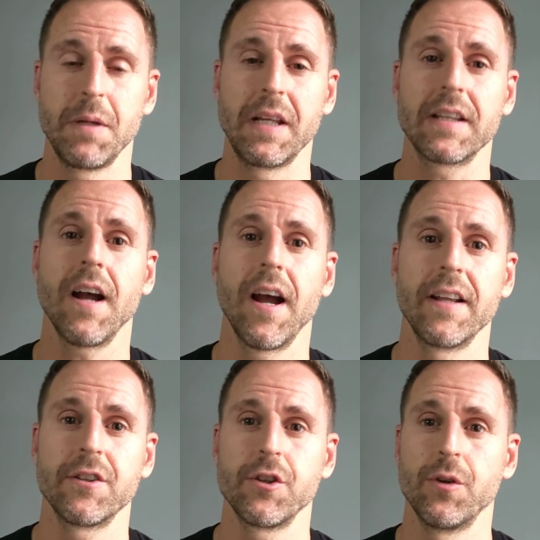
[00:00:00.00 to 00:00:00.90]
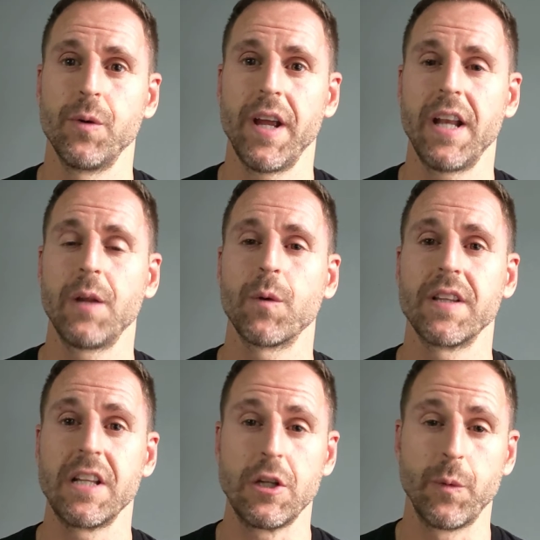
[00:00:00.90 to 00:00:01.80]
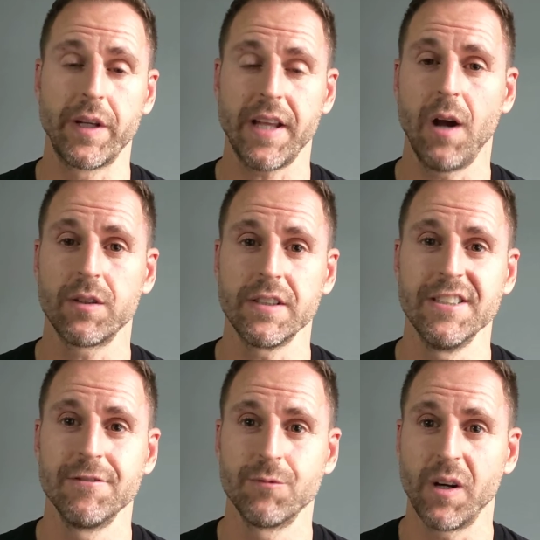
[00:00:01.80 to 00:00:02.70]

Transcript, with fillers: being kind to anyone that you encounter,